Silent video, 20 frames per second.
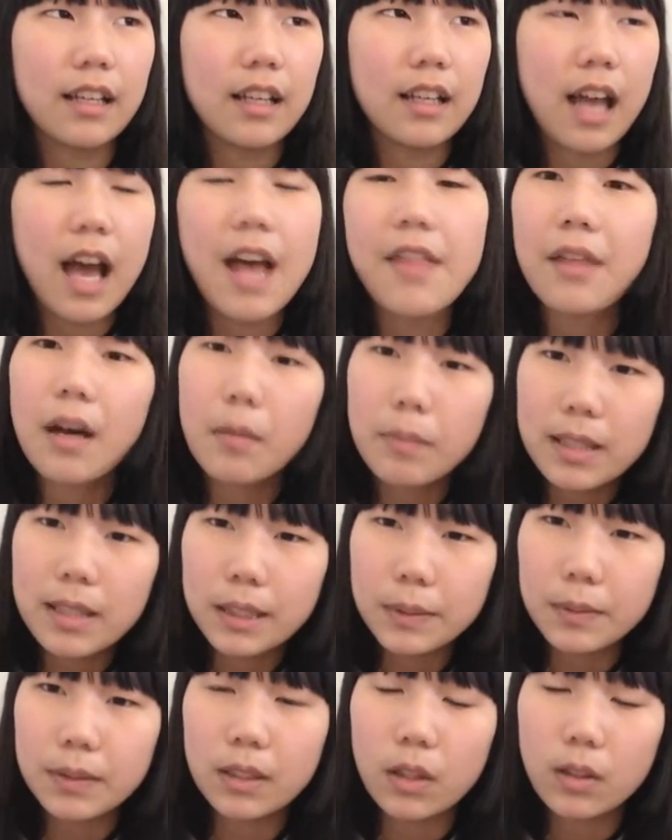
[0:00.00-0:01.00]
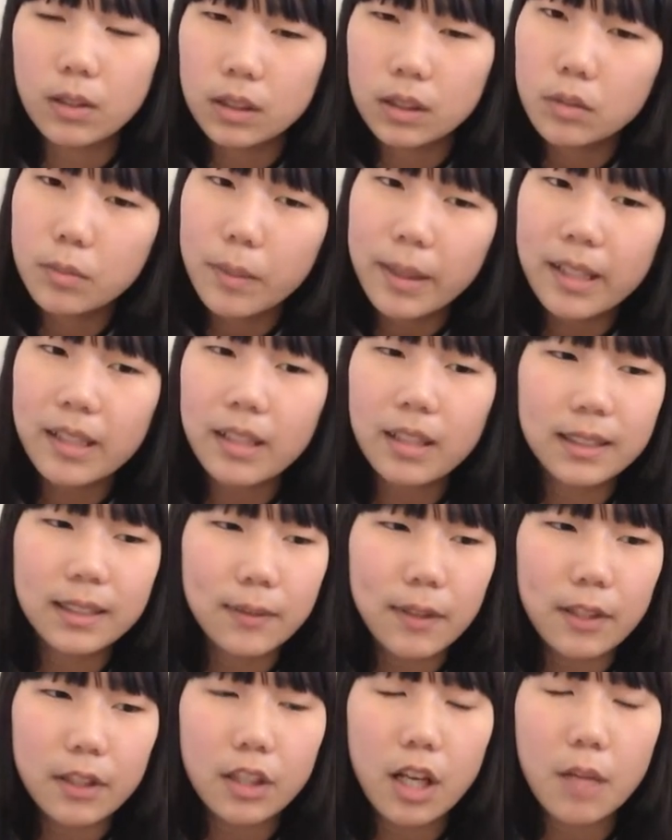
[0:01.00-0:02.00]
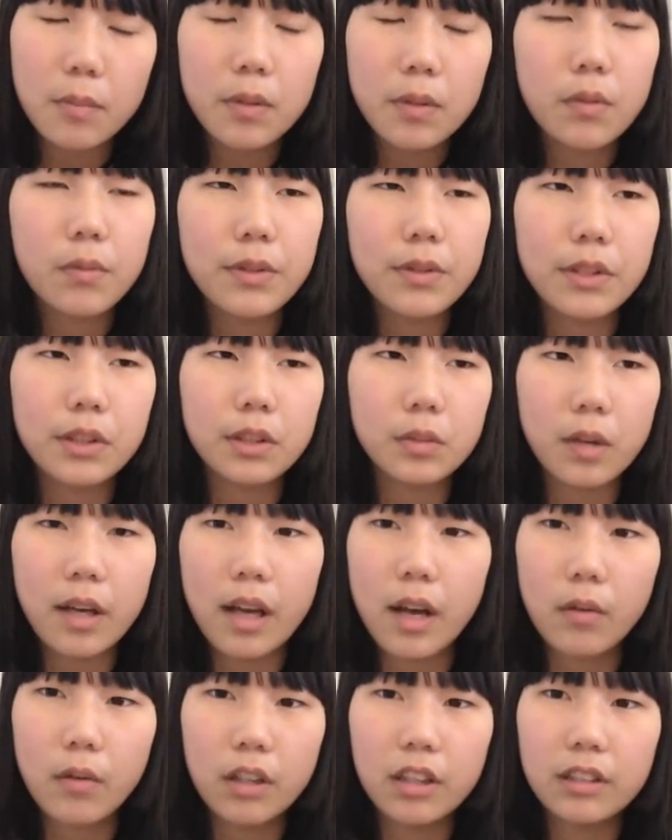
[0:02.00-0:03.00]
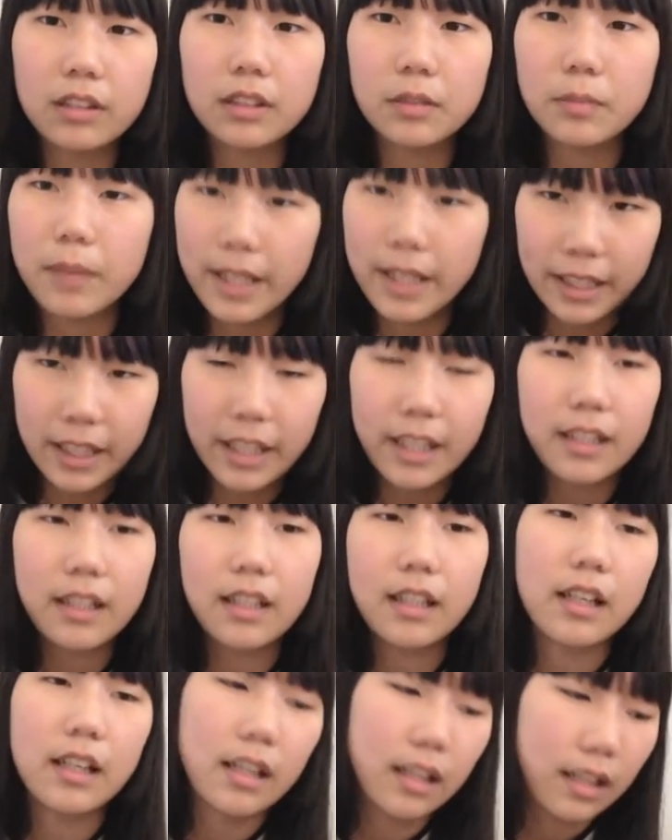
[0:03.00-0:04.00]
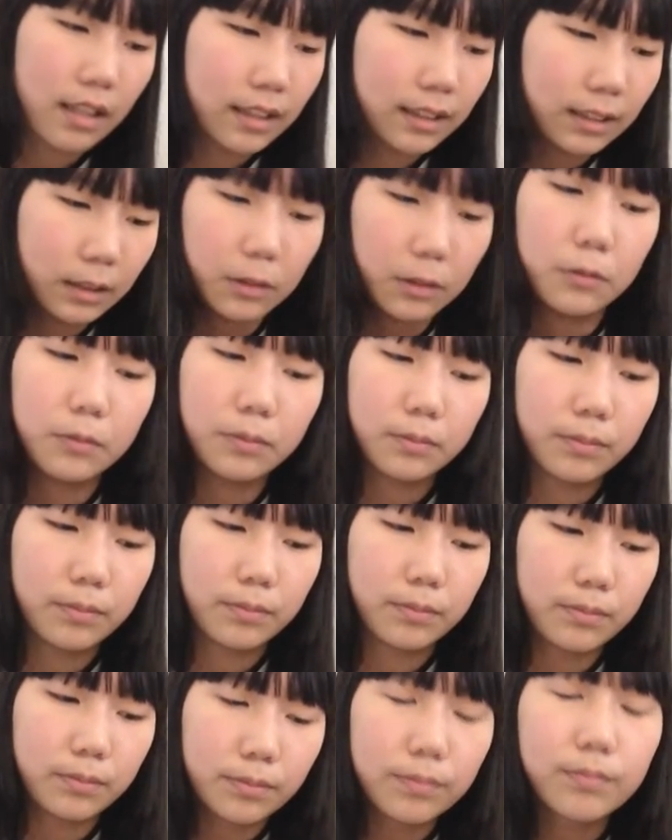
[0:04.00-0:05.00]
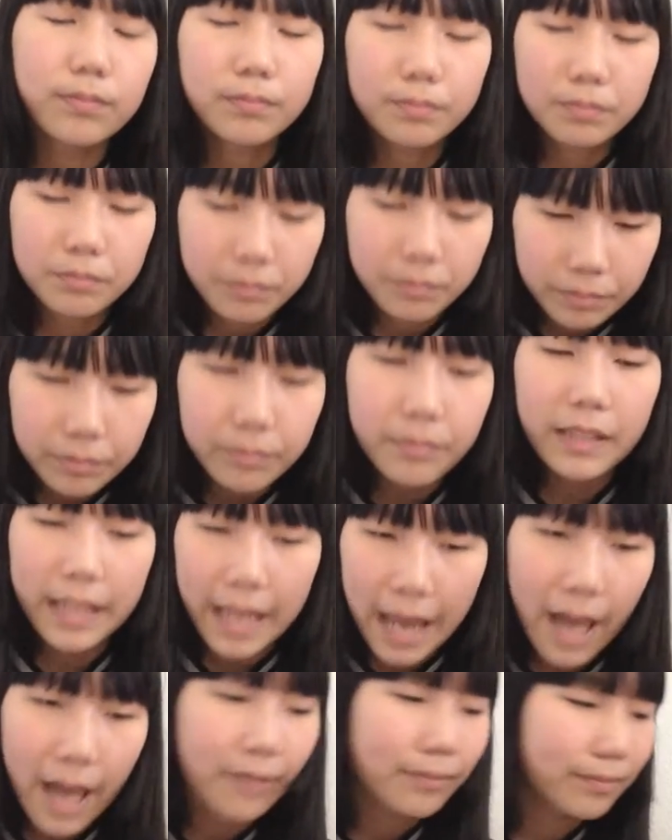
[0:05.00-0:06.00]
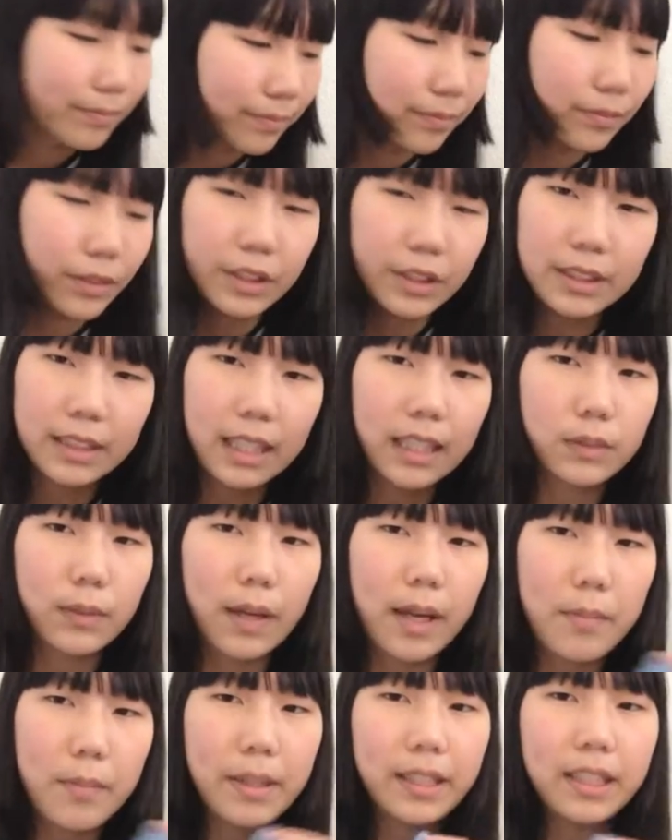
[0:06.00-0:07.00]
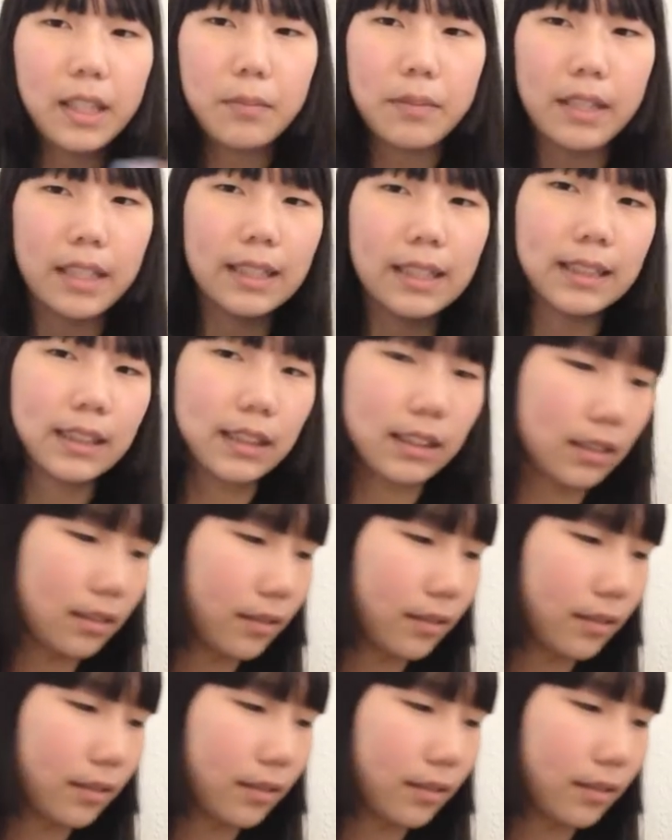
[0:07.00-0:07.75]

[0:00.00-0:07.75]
And that piece was also made in a sweatshop, which is why I want to make it. So, yeah, that's why I picked up this.